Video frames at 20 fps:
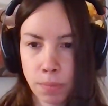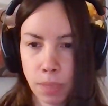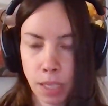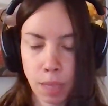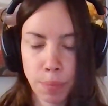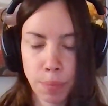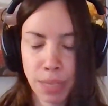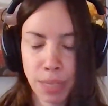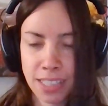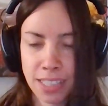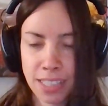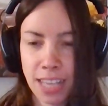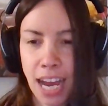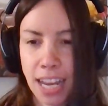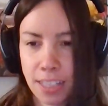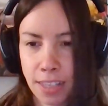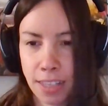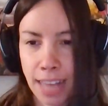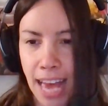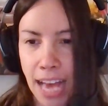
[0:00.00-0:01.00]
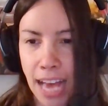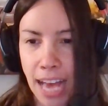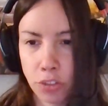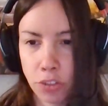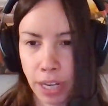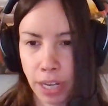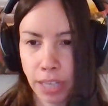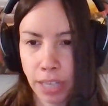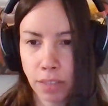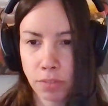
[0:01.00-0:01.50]
like a big size of the
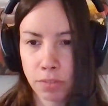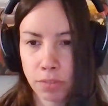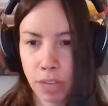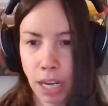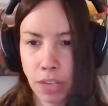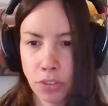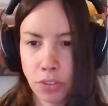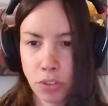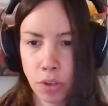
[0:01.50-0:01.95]
hash rate, right?